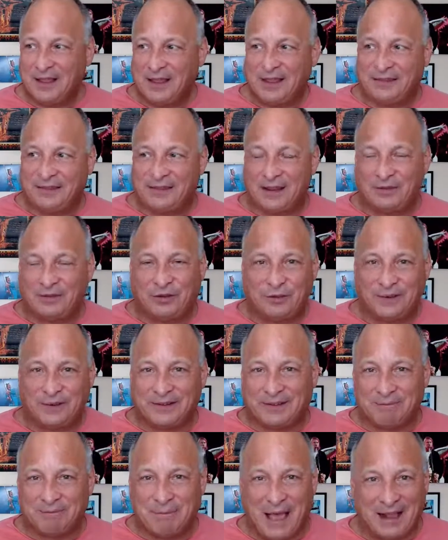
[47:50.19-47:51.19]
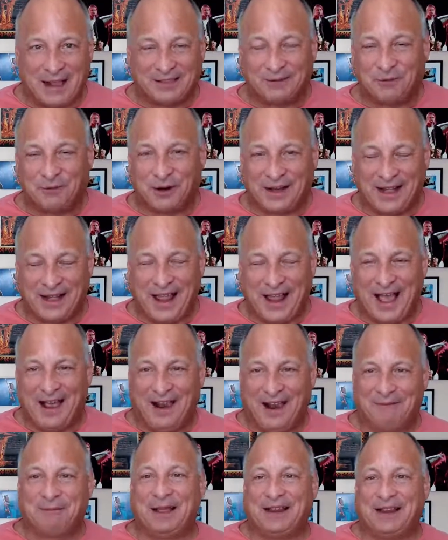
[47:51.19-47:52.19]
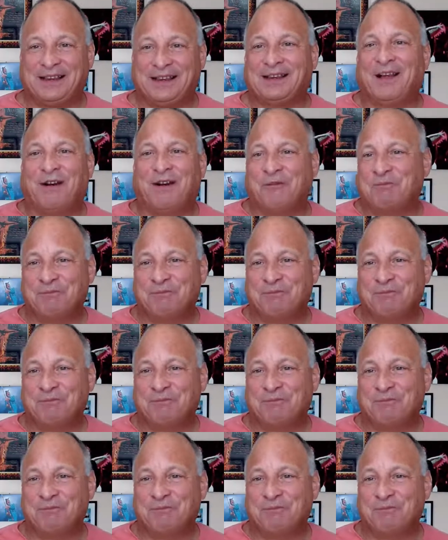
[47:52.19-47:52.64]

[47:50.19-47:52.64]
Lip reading: He said 2 weeks, I'm back to working out. I'm like, no,